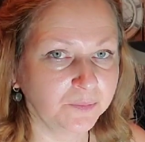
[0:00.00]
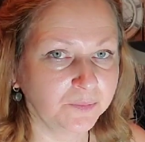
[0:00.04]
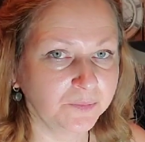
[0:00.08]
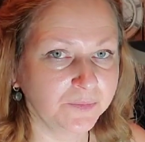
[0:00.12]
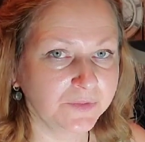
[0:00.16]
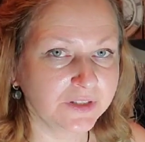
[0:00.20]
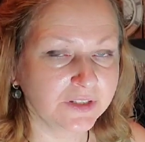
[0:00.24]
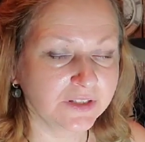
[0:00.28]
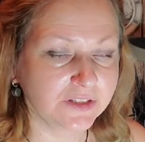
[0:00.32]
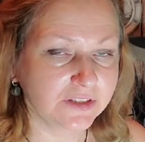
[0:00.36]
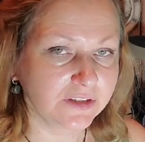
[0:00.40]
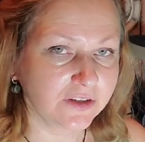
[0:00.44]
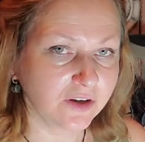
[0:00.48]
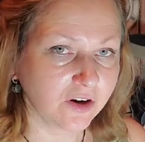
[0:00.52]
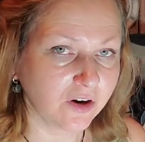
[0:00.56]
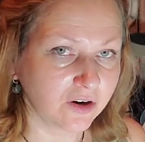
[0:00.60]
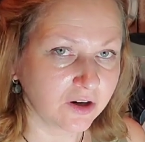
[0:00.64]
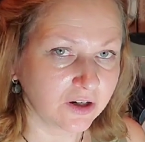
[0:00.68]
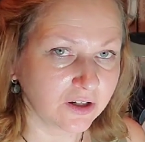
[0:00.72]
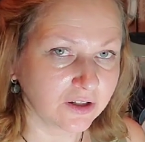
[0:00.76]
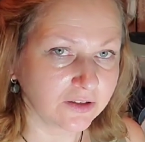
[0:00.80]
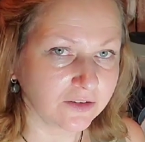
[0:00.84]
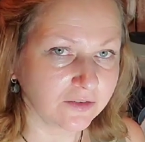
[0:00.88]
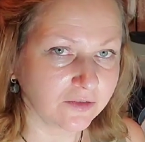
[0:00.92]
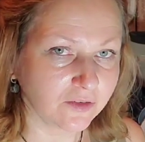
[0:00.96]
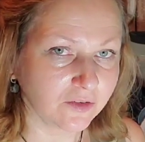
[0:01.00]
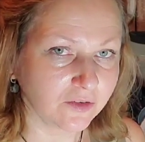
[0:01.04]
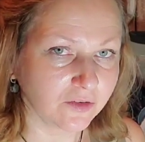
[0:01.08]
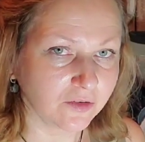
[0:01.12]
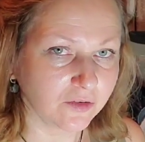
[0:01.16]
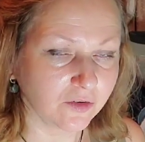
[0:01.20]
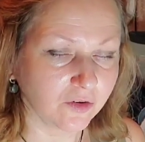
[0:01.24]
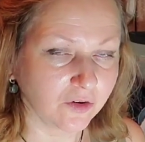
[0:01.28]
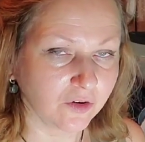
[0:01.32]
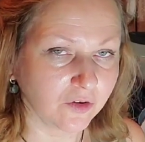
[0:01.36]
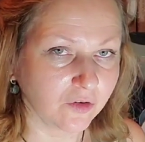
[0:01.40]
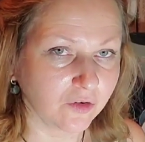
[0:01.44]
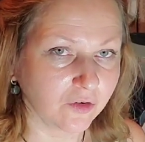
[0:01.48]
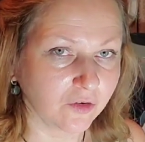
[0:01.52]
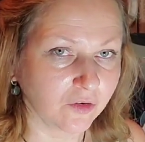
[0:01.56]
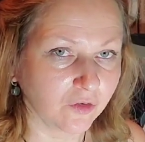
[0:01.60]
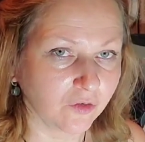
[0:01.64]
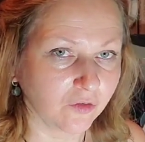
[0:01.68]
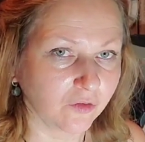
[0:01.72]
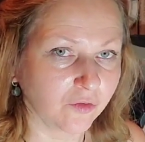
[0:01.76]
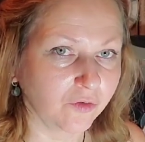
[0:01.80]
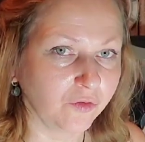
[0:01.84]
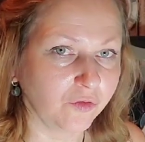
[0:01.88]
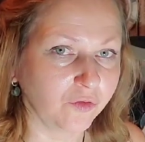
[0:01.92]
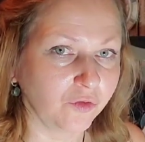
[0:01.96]
start
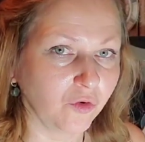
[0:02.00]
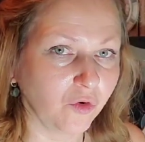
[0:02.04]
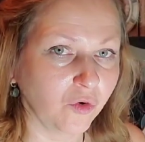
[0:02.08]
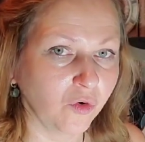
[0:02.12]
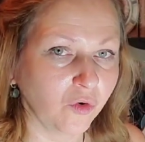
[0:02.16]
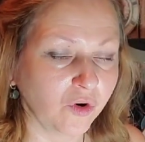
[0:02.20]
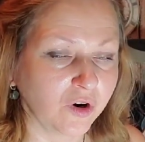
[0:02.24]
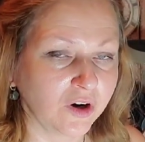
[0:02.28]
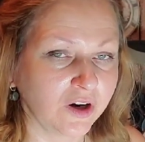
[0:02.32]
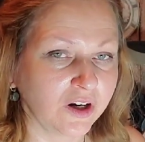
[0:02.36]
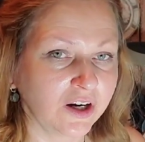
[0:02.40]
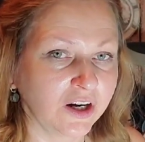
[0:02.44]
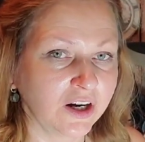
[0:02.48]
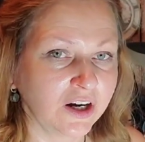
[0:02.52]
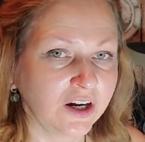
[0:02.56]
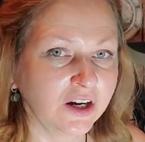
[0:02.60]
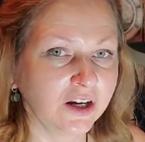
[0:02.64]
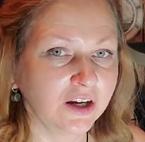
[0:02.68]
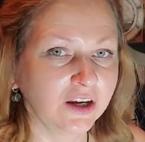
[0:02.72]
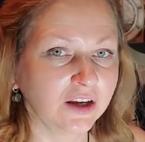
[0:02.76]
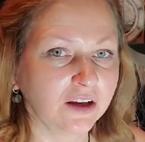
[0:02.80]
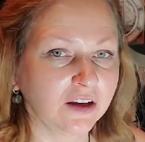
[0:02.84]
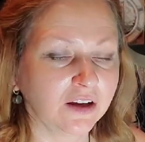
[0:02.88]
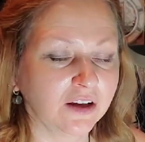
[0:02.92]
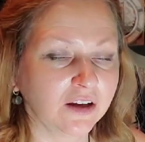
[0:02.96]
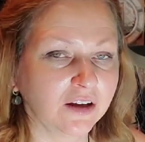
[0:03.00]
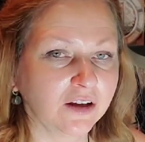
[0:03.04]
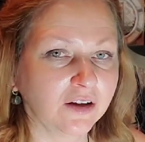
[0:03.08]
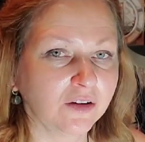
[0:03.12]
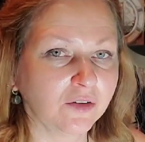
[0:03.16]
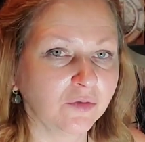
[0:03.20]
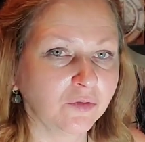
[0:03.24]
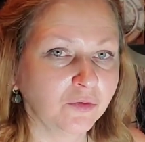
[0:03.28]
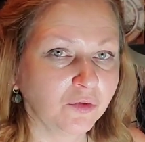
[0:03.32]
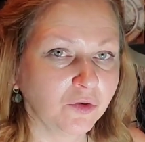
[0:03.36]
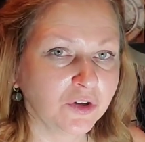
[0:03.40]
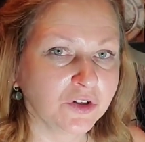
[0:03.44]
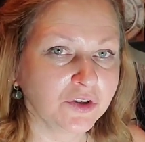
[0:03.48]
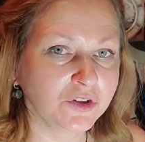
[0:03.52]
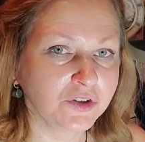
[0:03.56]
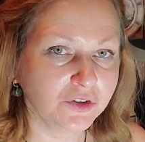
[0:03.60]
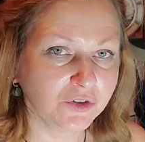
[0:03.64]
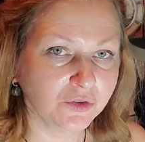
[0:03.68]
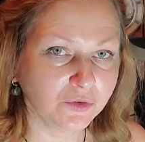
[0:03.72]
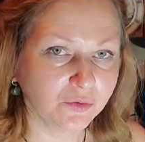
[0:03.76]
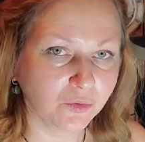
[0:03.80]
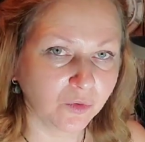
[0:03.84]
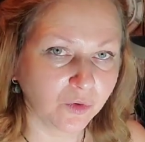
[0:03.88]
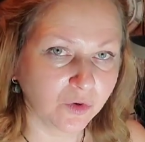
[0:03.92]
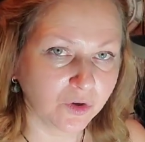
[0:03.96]
for what
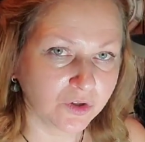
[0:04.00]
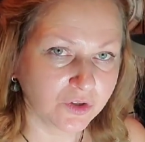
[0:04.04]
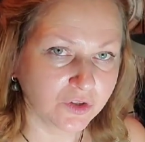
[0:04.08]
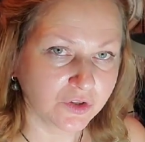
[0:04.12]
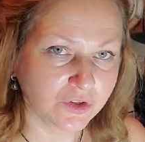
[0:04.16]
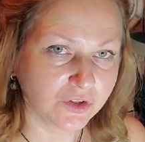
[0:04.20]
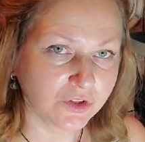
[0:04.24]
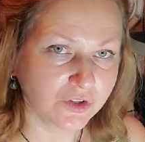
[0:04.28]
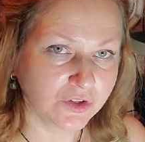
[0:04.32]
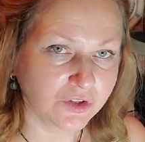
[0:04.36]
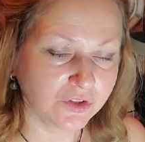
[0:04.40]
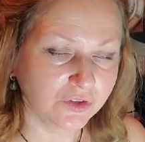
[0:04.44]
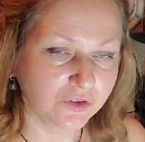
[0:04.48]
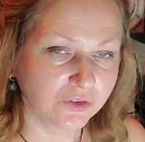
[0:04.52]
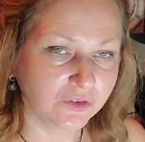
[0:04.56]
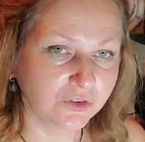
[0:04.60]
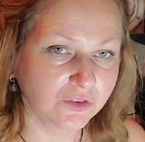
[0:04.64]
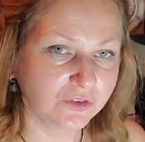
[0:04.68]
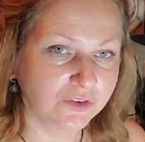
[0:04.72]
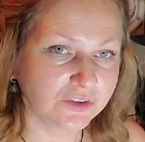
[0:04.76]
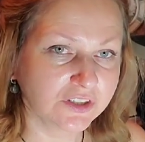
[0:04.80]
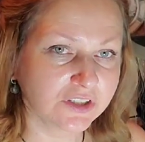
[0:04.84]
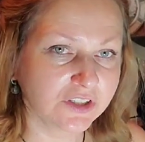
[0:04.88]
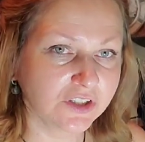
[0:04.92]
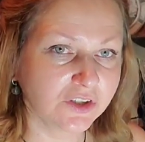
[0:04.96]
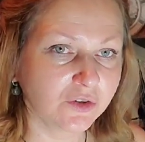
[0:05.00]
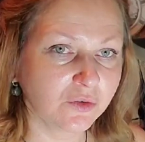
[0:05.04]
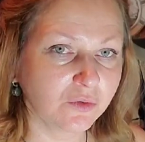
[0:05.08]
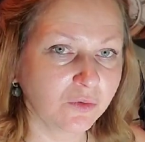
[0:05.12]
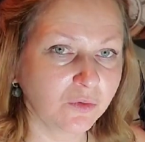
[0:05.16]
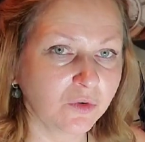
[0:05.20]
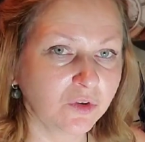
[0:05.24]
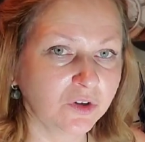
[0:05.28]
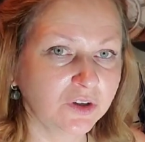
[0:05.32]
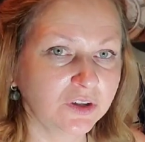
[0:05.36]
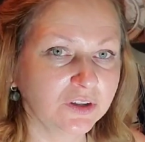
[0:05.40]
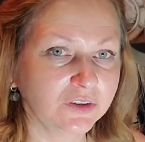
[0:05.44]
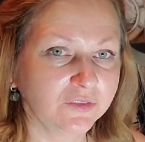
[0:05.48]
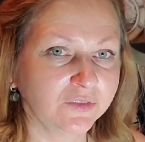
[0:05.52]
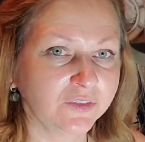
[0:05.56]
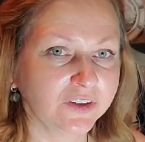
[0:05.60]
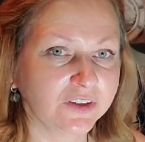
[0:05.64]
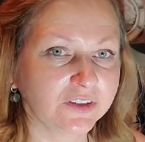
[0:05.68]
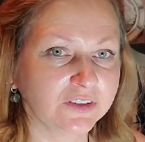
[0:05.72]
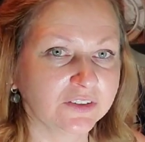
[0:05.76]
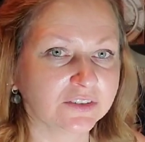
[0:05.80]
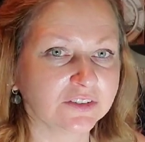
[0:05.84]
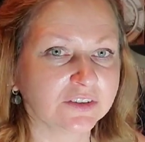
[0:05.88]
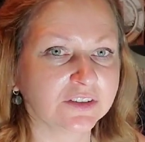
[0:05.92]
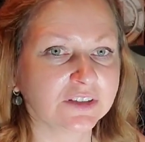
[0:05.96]
you want to do with your work.
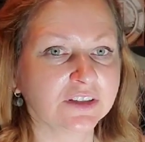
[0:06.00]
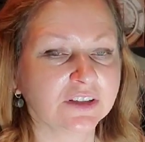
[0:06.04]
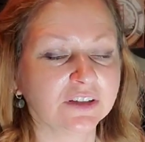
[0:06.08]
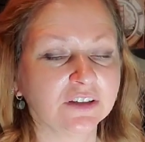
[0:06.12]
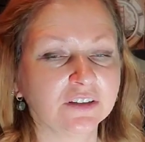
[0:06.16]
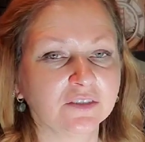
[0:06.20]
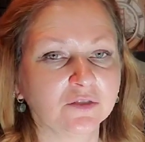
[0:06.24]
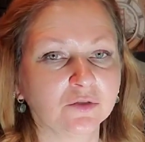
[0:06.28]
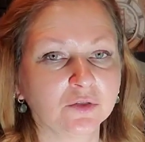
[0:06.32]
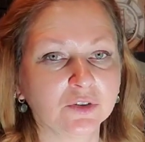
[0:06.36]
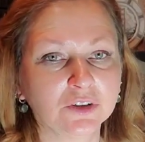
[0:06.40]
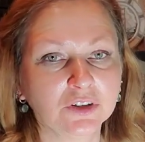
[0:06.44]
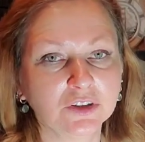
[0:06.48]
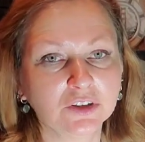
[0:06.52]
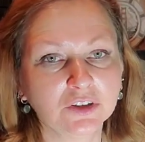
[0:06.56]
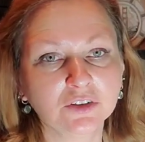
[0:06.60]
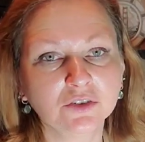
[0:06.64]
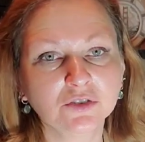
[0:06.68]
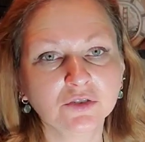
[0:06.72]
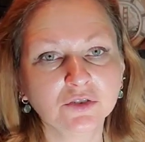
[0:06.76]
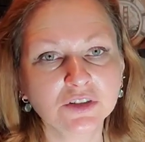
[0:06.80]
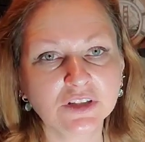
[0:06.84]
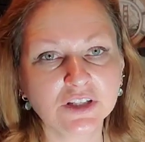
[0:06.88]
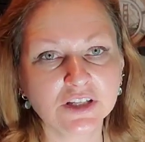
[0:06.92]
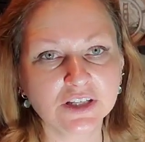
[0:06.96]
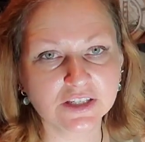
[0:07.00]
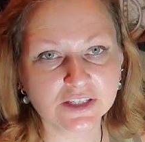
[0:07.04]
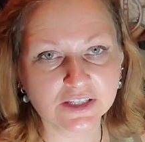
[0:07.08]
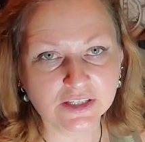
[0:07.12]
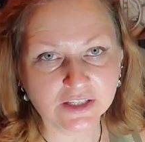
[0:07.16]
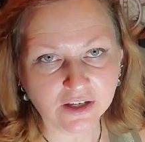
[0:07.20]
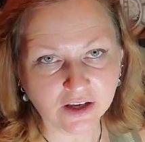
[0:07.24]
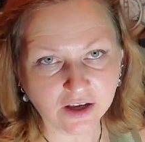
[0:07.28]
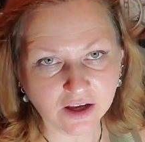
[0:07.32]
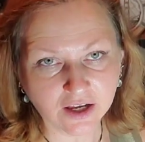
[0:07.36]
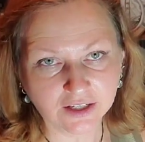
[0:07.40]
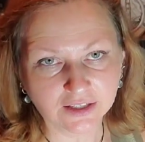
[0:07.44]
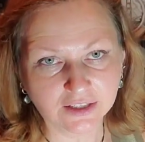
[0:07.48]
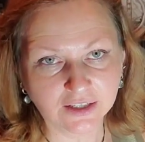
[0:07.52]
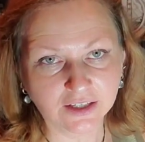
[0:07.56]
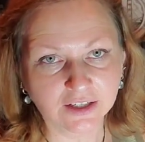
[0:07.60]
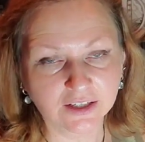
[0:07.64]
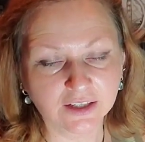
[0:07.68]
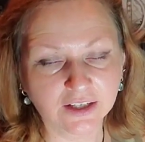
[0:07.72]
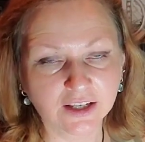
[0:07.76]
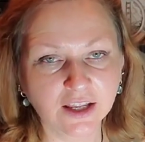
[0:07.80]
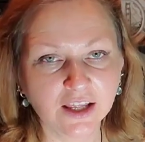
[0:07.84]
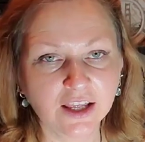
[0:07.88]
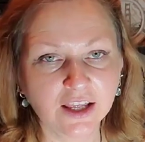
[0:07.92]
Because when you decided